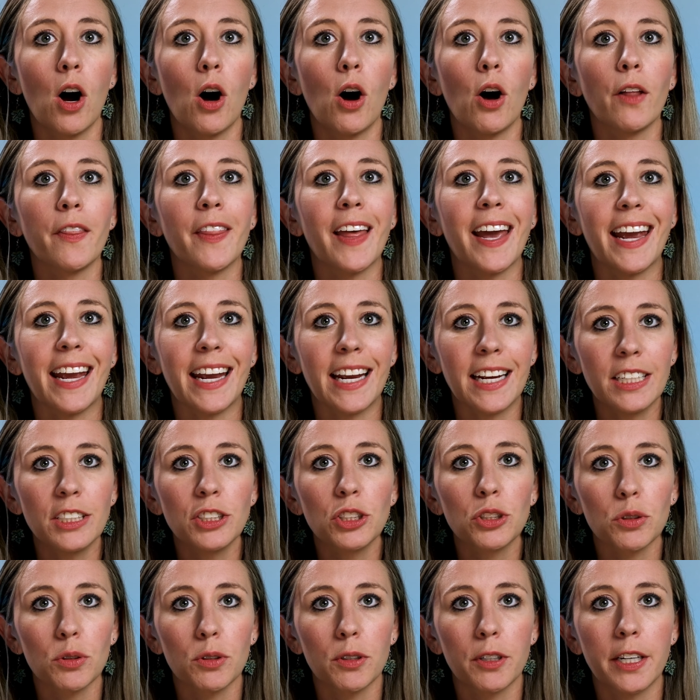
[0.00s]
On the
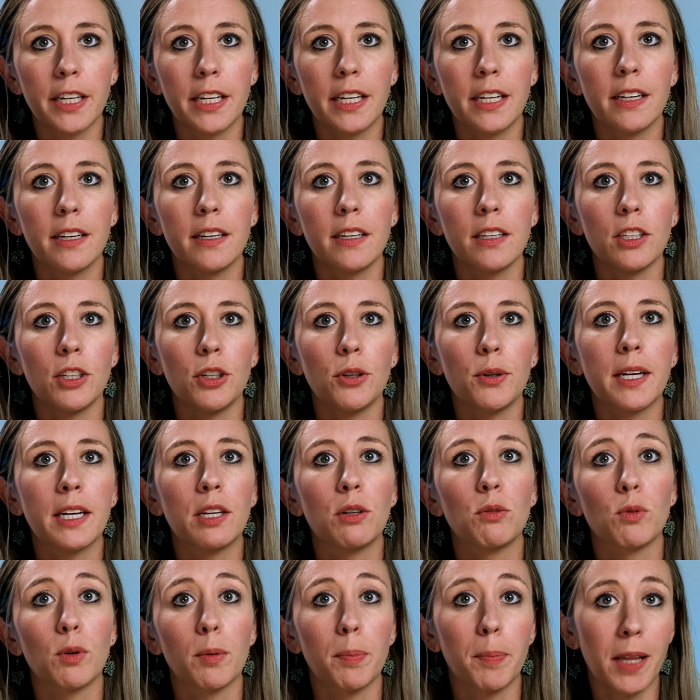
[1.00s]
Android, you
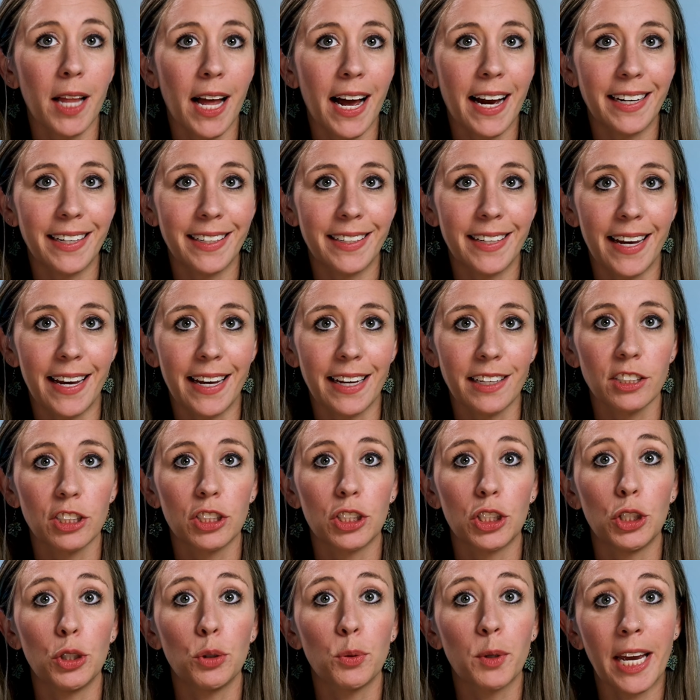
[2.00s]
can reply to text.
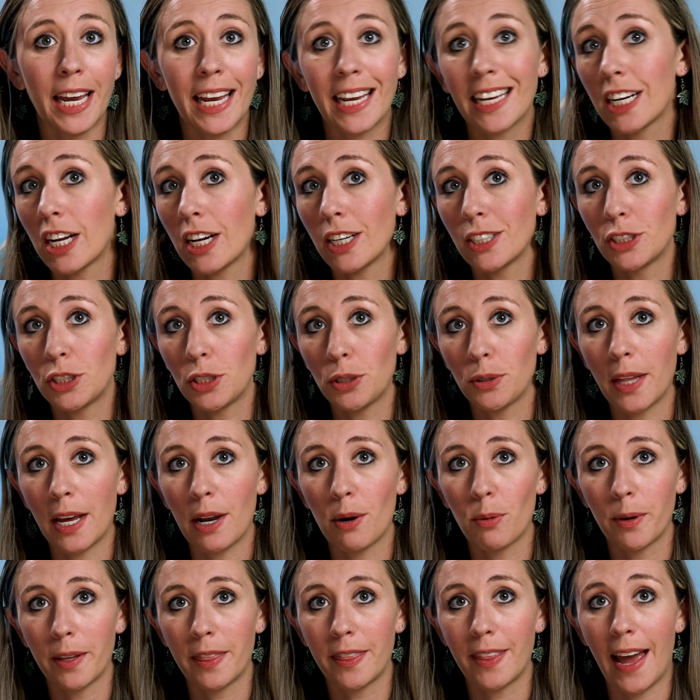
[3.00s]
You cannot do
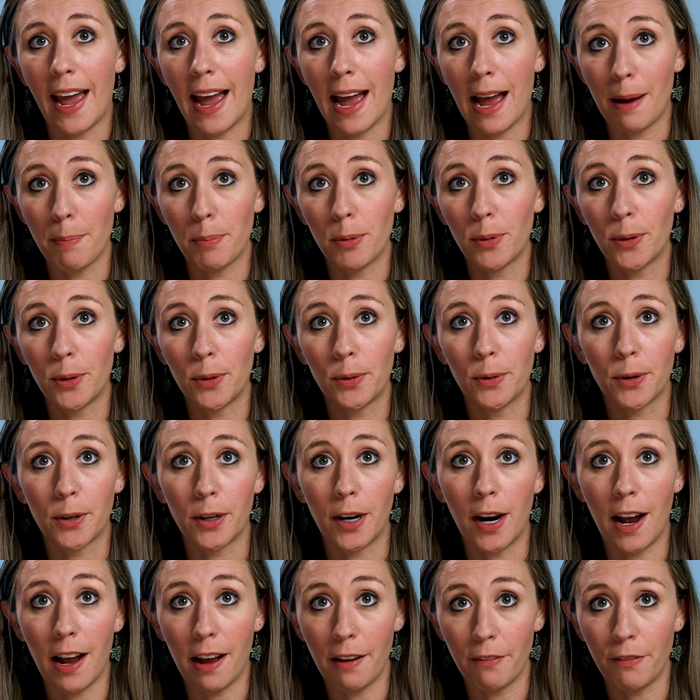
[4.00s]
that with the Apple
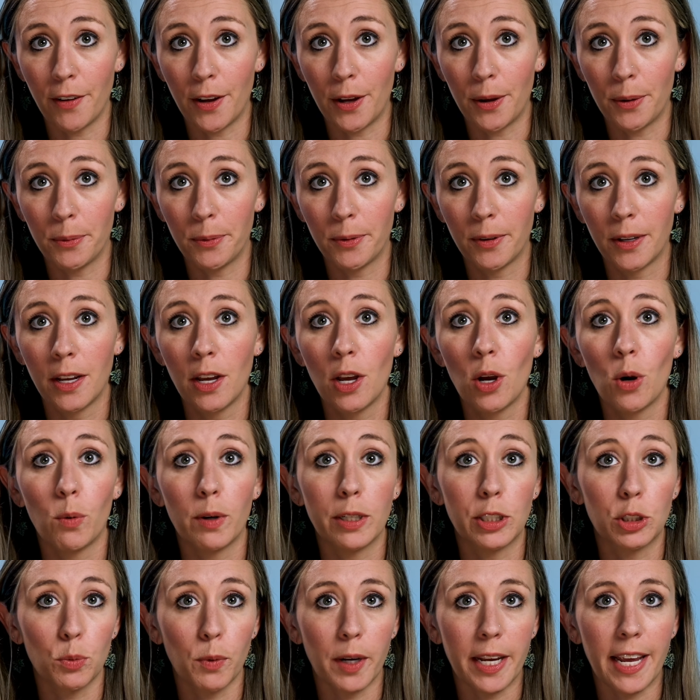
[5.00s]
or iPhone,
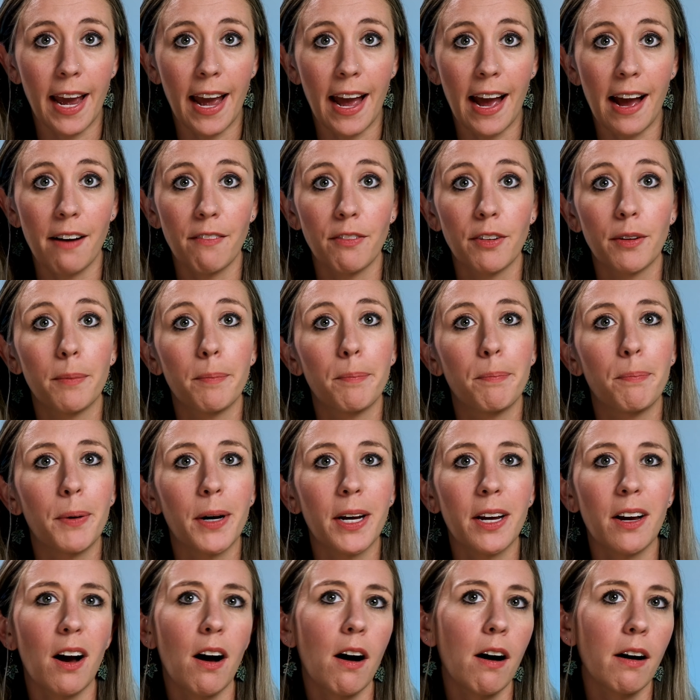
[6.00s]
which we have,
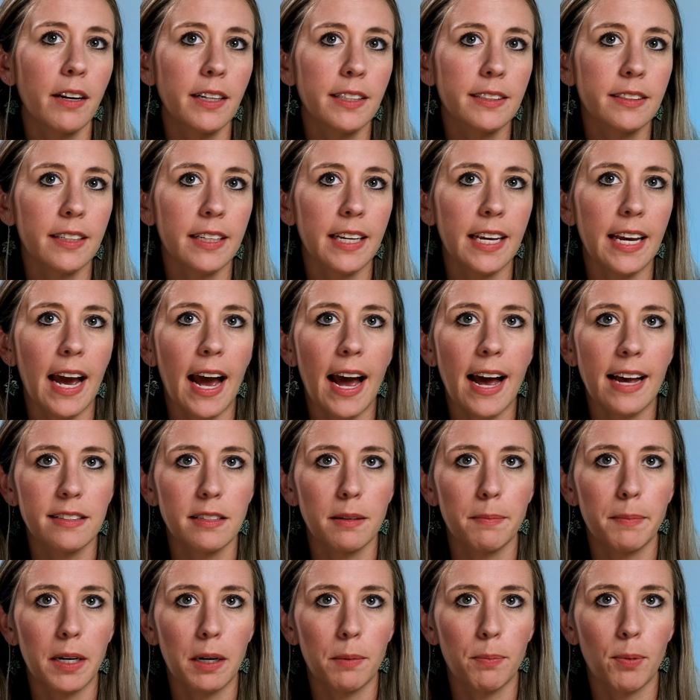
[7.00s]
but honestly, it
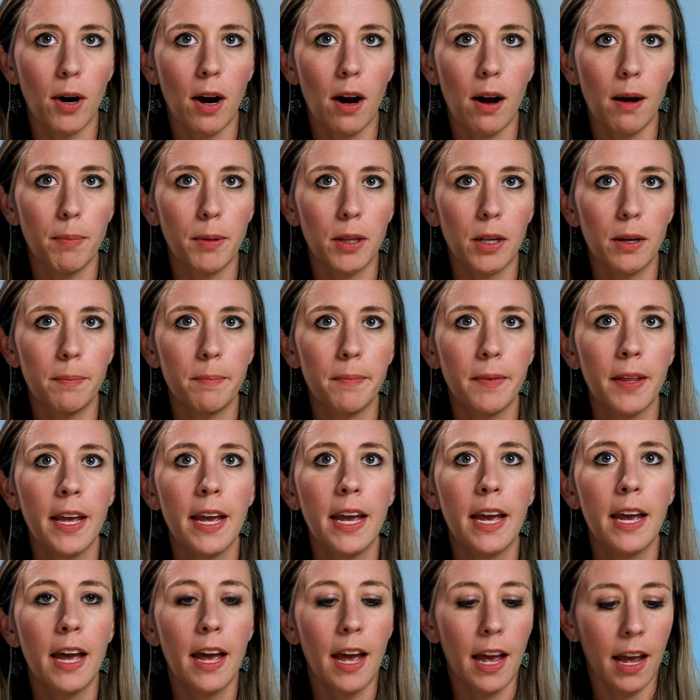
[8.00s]
hasn't been a problem.
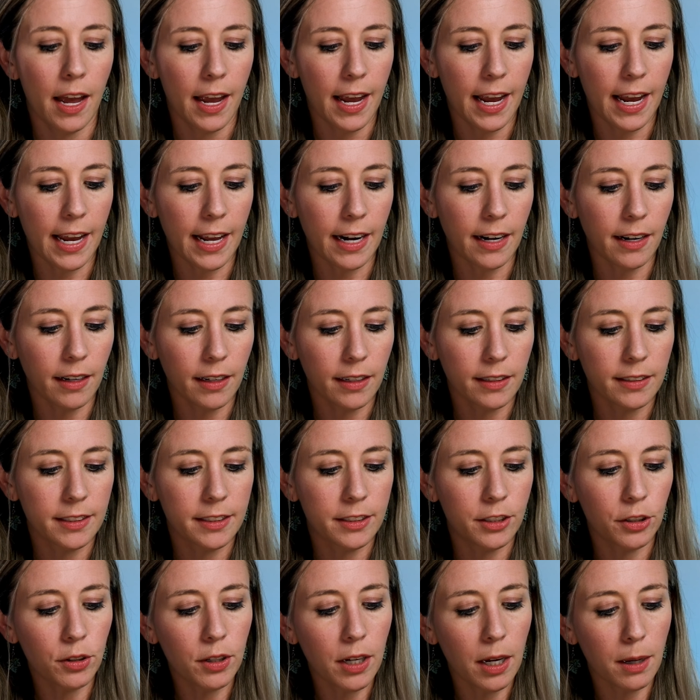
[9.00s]
It
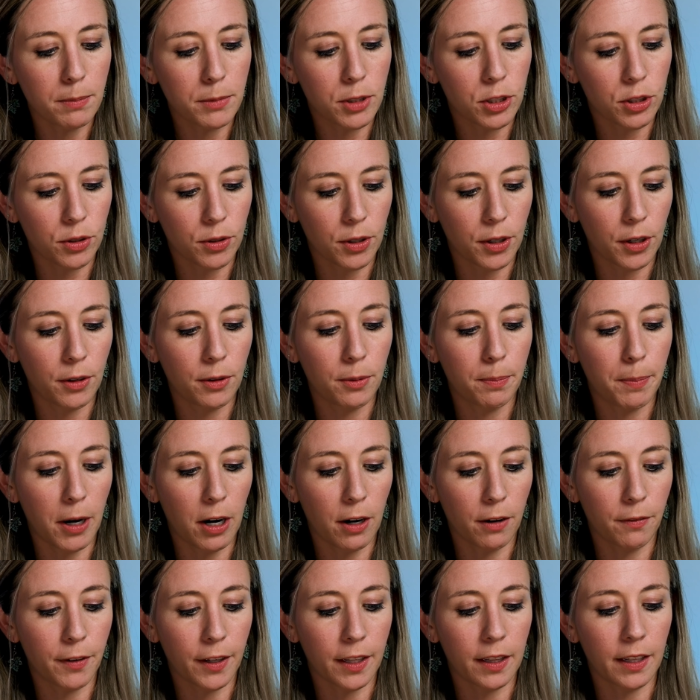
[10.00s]
still comes through
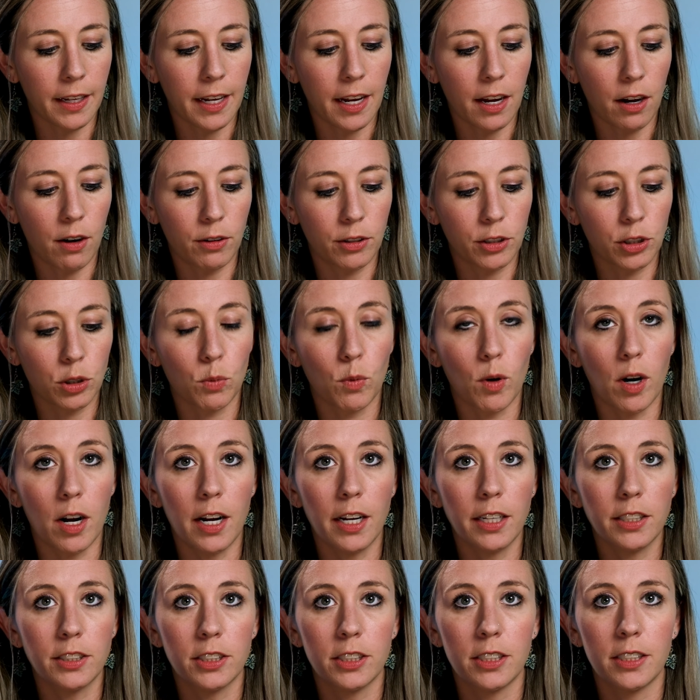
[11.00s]
perfectly on your
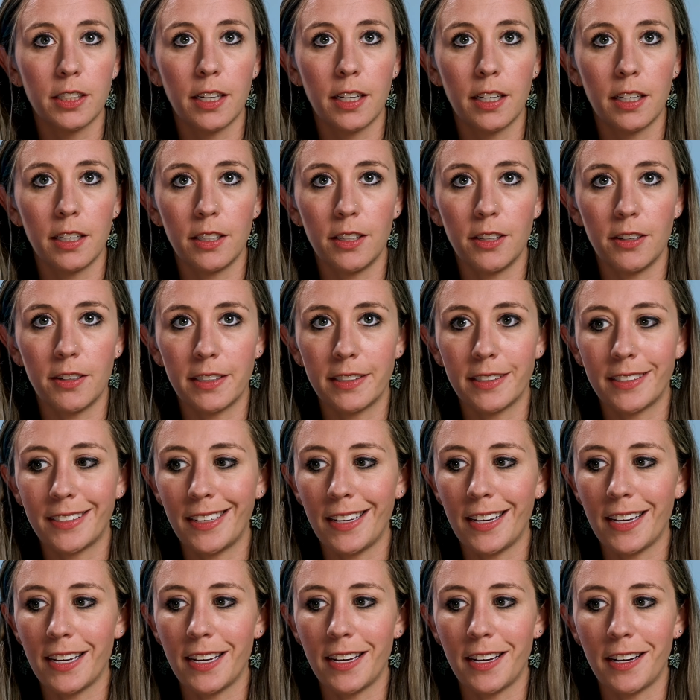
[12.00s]
watch. You can
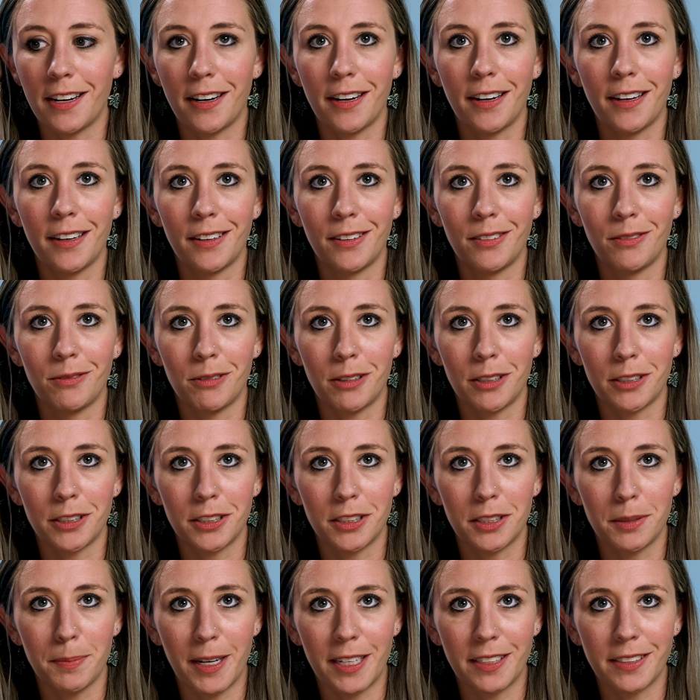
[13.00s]
see here,
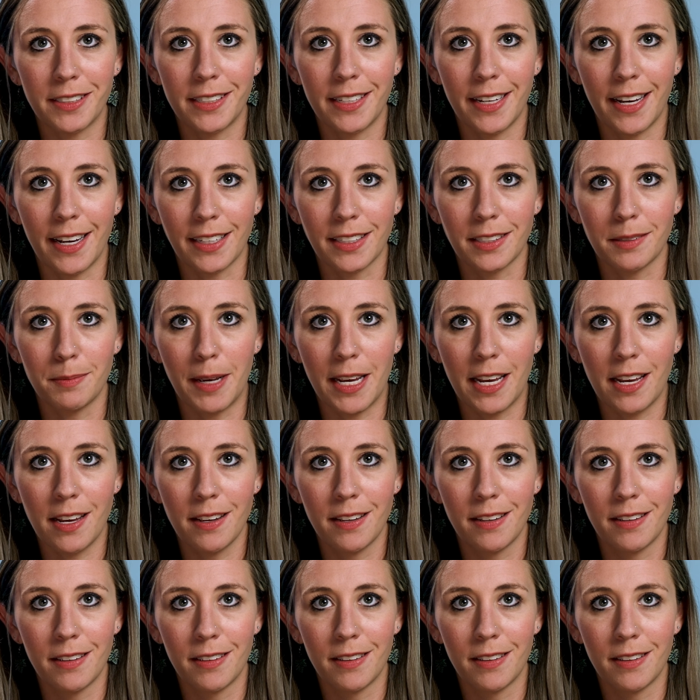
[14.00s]
Walter's about to text me.